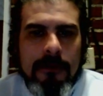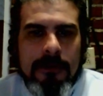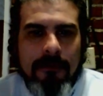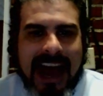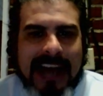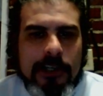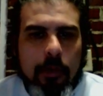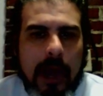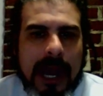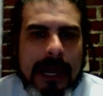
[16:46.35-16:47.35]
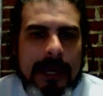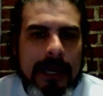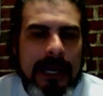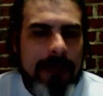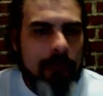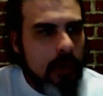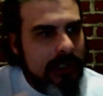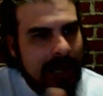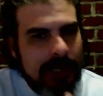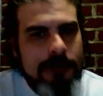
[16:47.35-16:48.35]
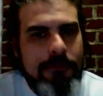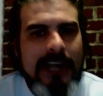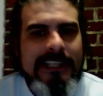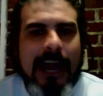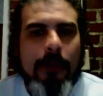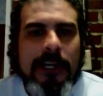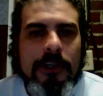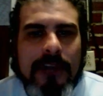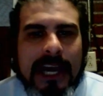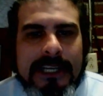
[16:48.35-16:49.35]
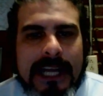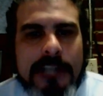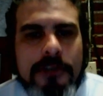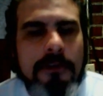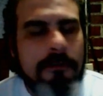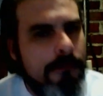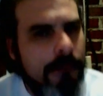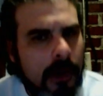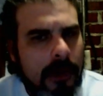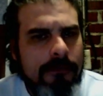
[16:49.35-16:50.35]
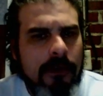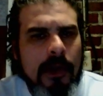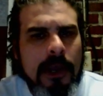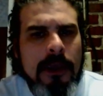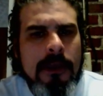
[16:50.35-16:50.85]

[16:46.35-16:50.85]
devise a way, and of course I'll express how we can do that in nature in a very, very